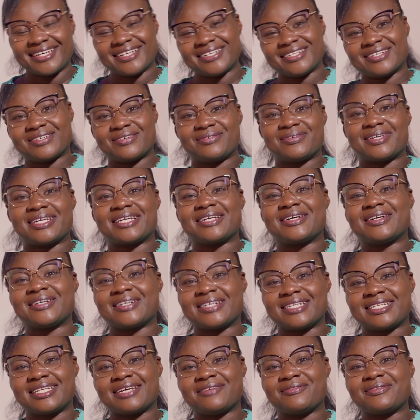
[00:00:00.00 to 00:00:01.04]
Oh my
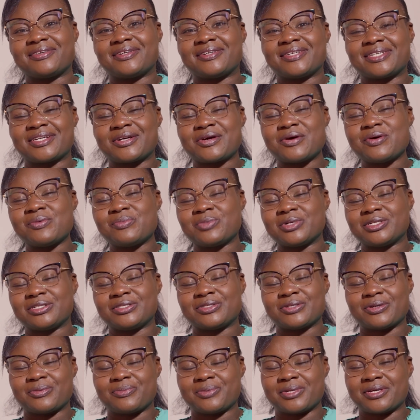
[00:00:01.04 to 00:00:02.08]
god, a very common
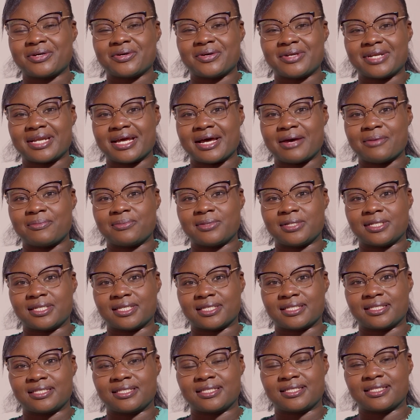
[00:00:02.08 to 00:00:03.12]
topic on
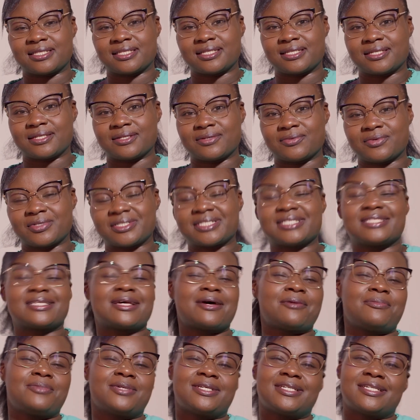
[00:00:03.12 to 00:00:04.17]
happiness. What is
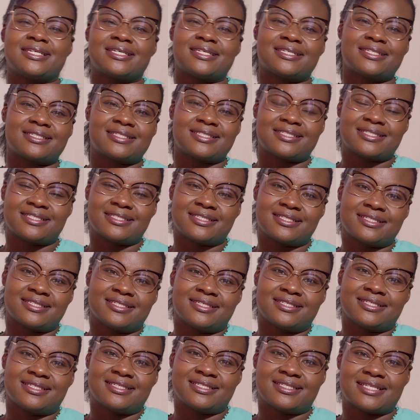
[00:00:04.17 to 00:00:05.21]
happiness?
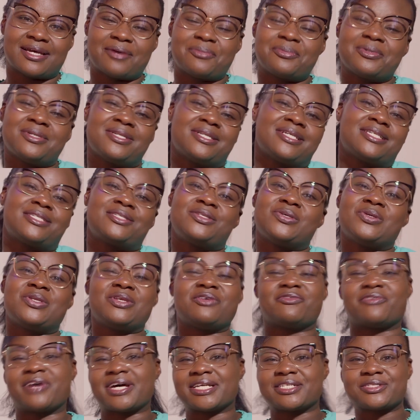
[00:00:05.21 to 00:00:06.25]
Is happiness
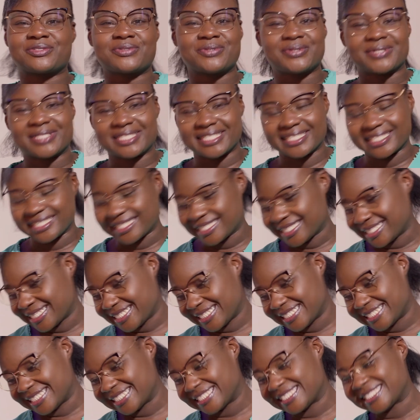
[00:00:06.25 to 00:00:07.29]
universal?
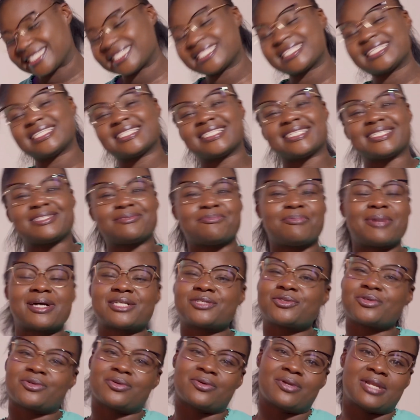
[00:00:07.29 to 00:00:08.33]
Is it
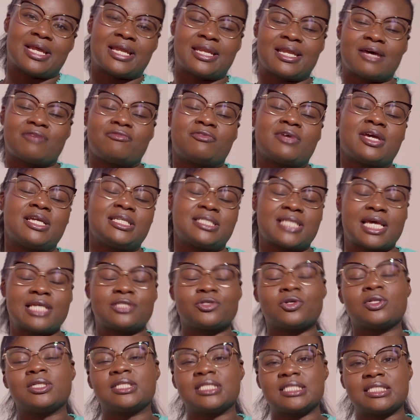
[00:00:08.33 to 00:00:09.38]
personal? And I've
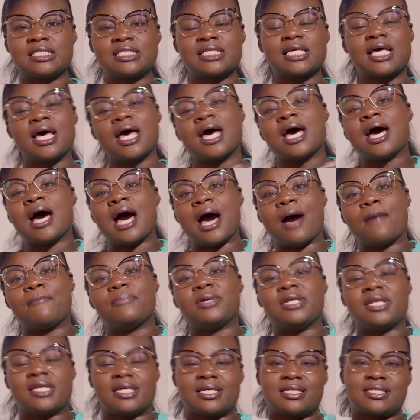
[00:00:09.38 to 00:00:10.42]
entitled it
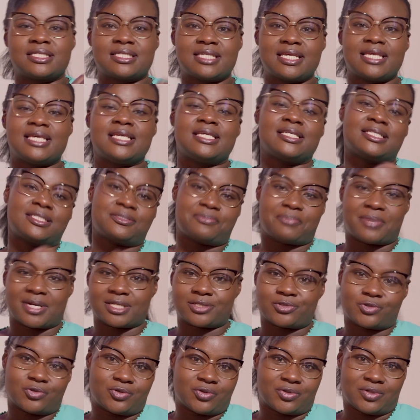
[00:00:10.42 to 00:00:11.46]
Happiness is
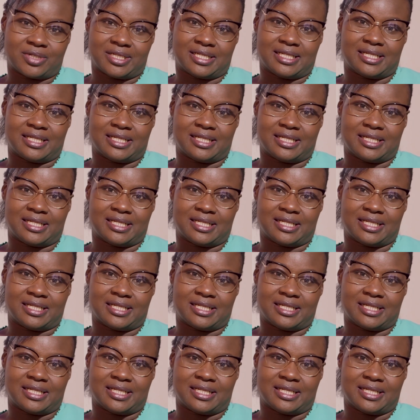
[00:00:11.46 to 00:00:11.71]
Personal.